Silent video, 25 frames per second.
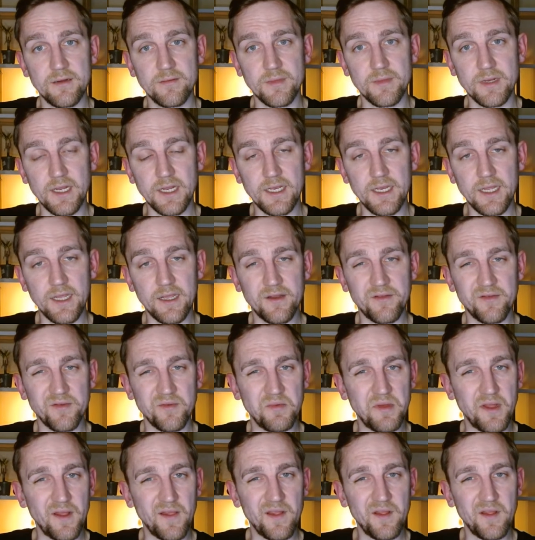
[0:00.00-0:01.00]
but I think it
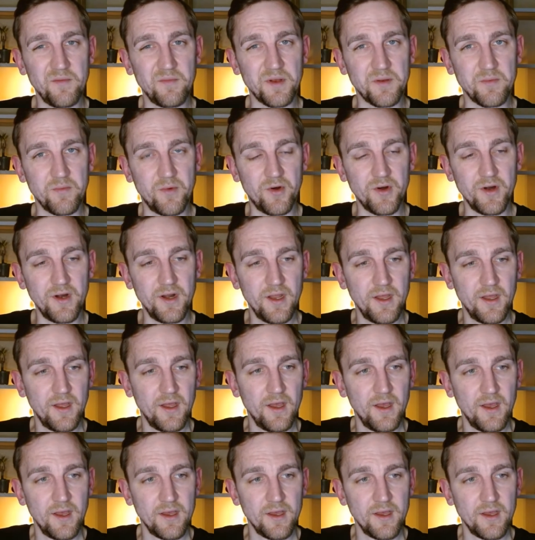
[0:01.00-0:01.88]
will be a little bit more.